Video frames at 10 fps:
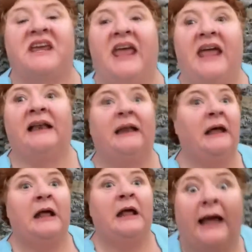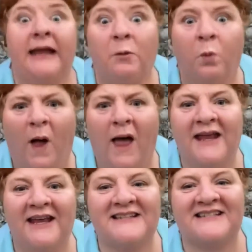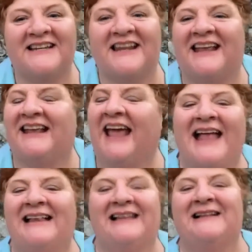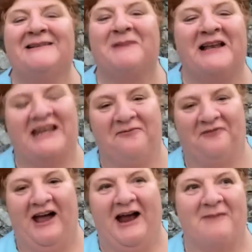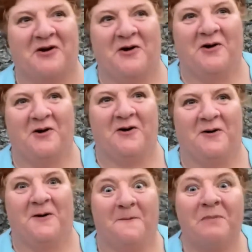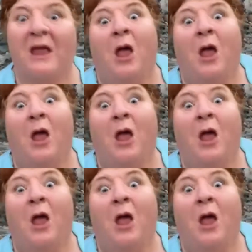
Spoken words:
hell, likewise said a Galbally farmer.